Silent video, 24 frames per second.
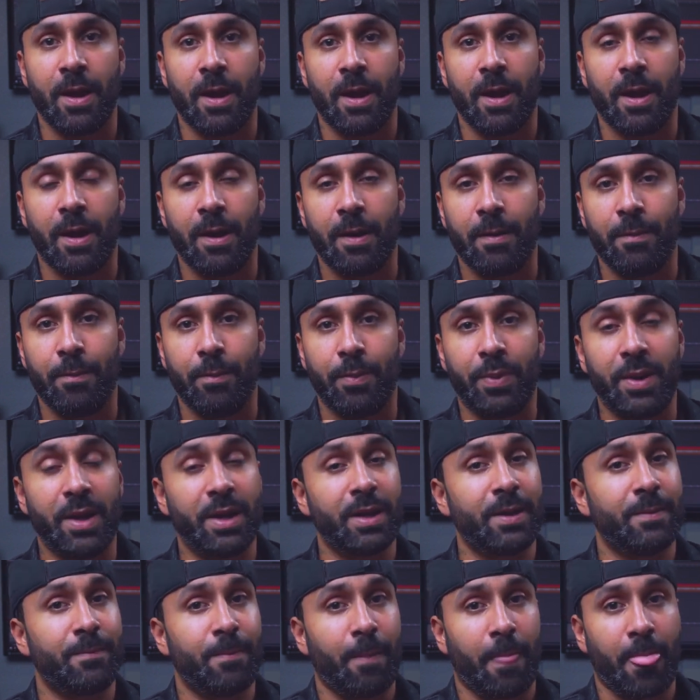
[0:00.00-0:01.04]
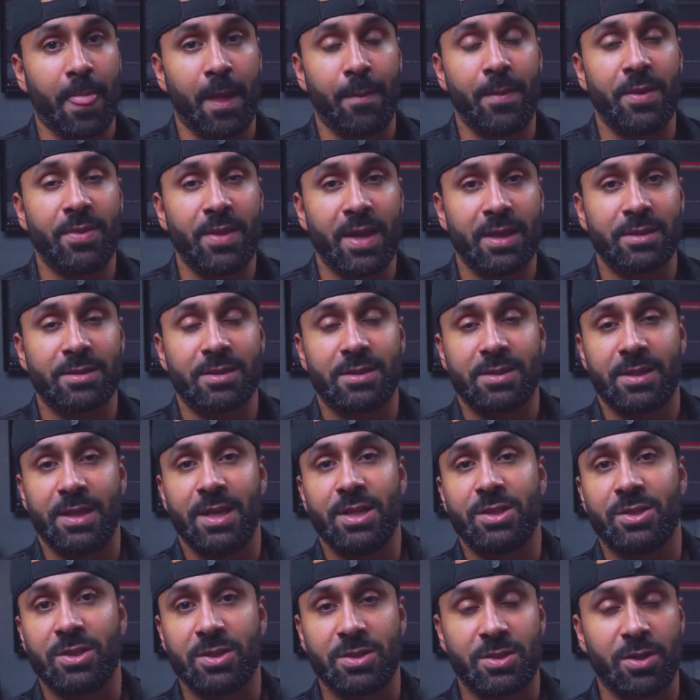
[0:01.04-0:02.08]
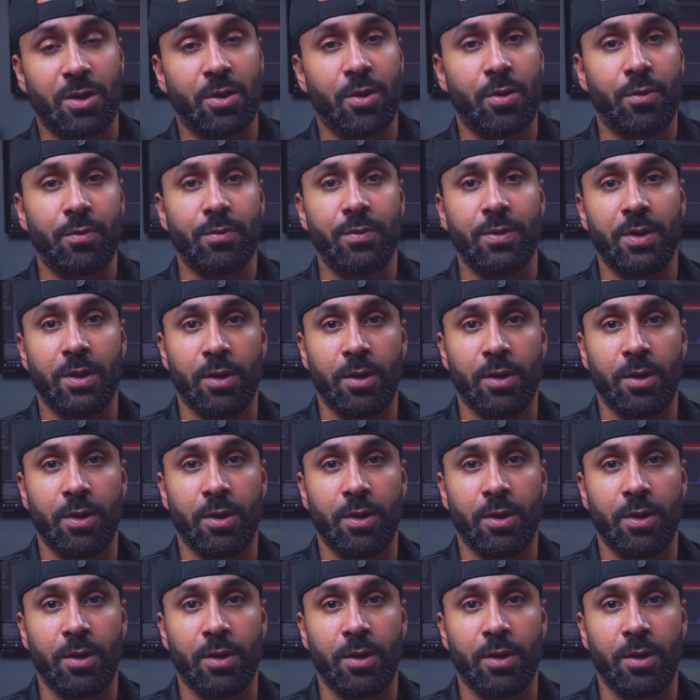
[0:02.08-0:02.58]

But I mean, that's to each his own.